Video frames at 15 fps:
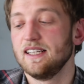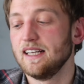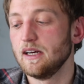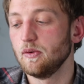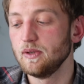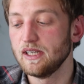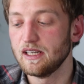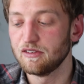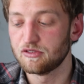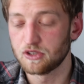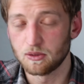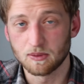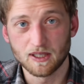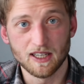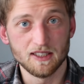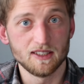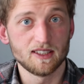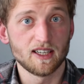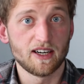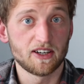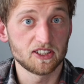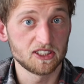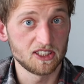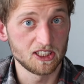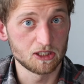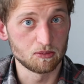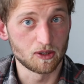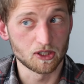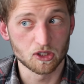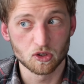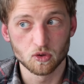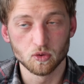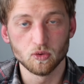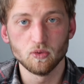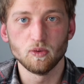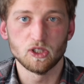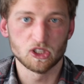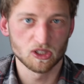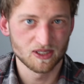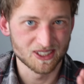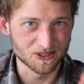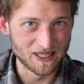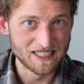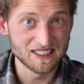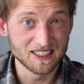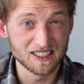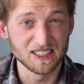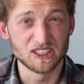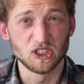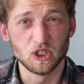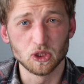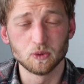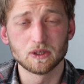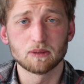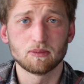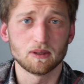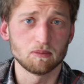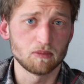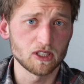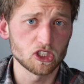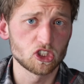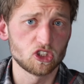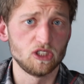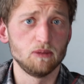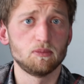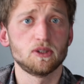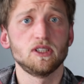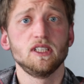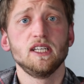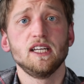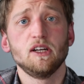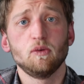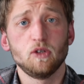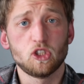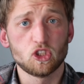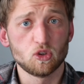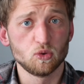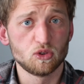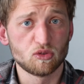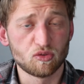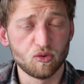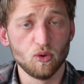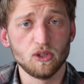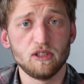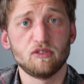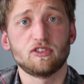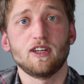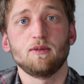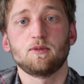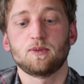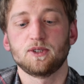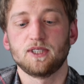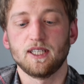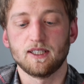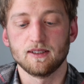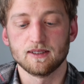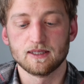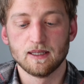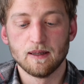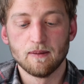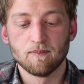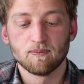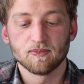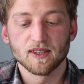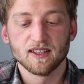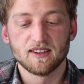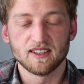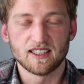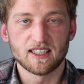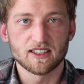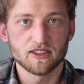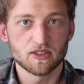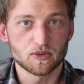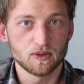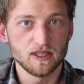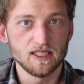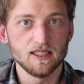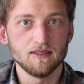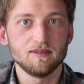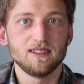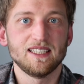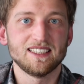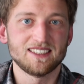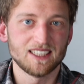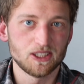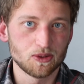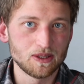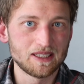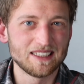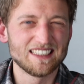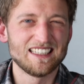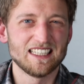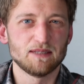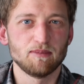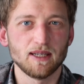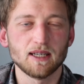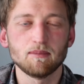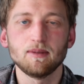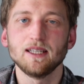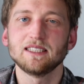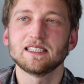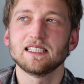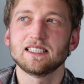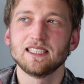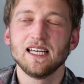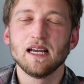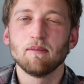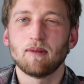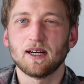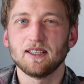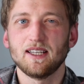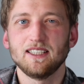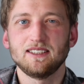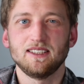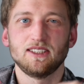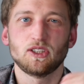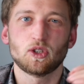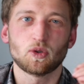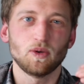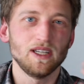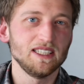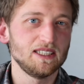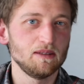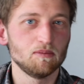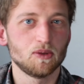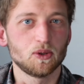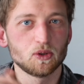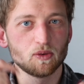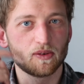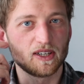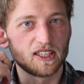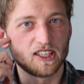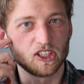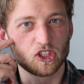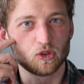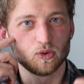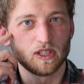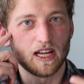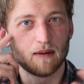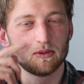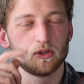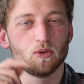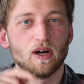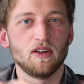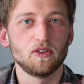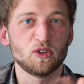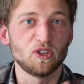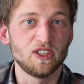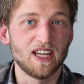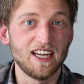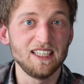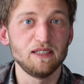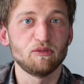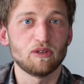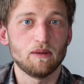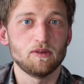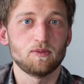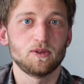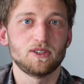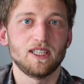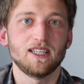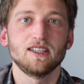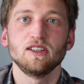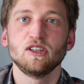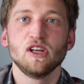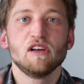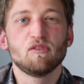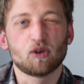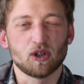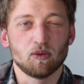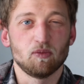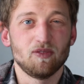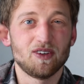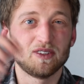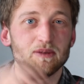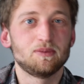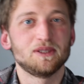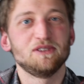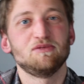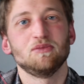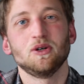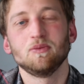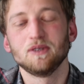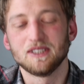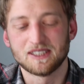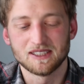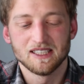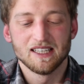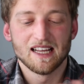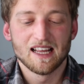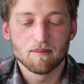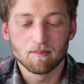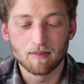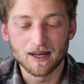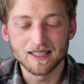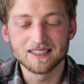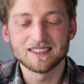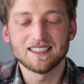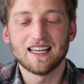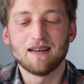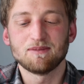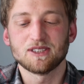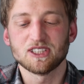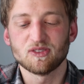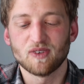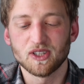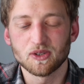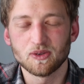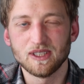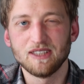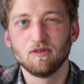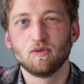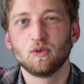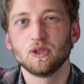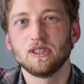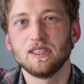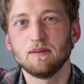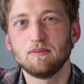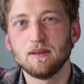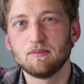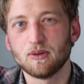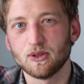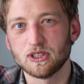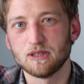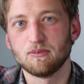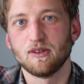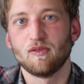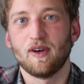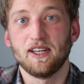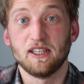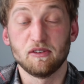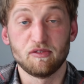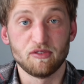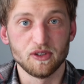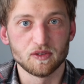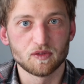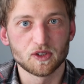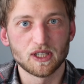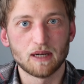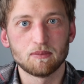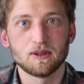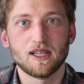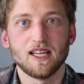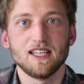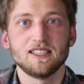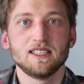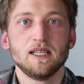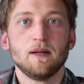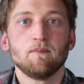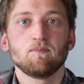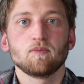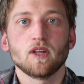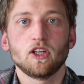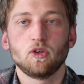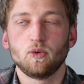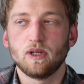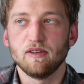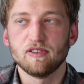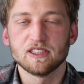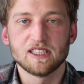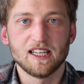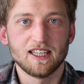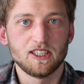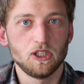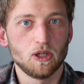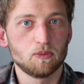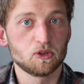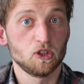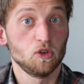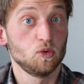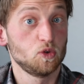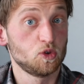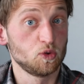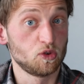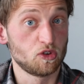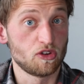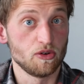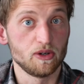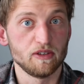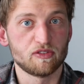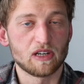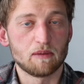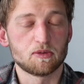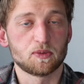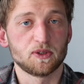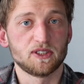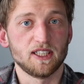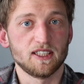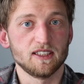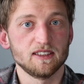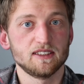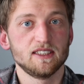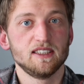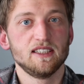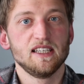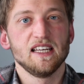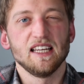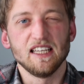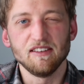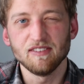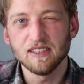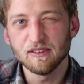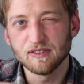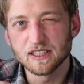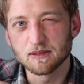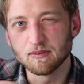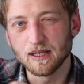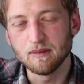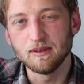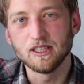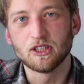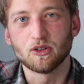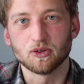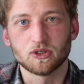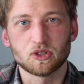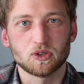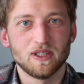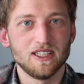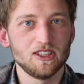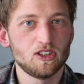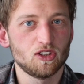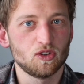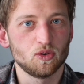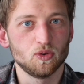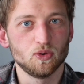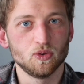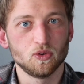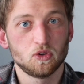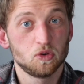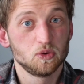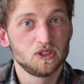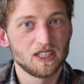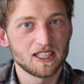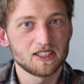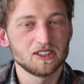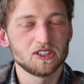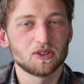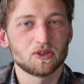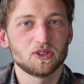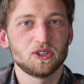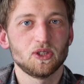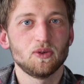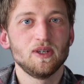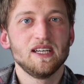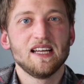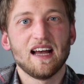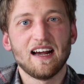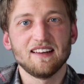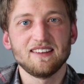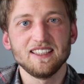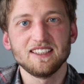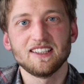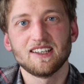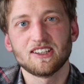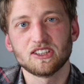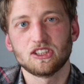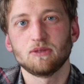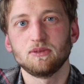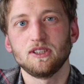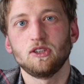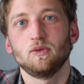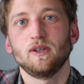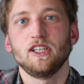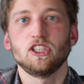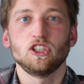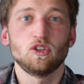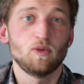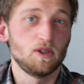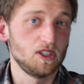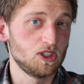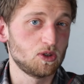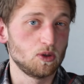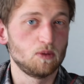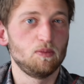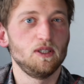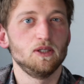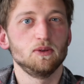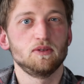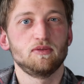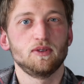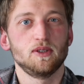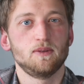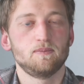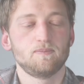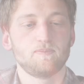Now we have from Canon the R6 Mark II, which granted is newer but much cheaper, which shoots 40 frames per second. The R3, yes, I know it has less megapixels, but it has this crazy mode where it can shoot up to 190 frames per second for a very brief moment. But I'm just wondering, wouldn't it be possible via a firmware update to give us like the option to shoot 30 frames per second? Even if it's maybe constrained to 2 seconds or so, I think there are some situations where this could be useful.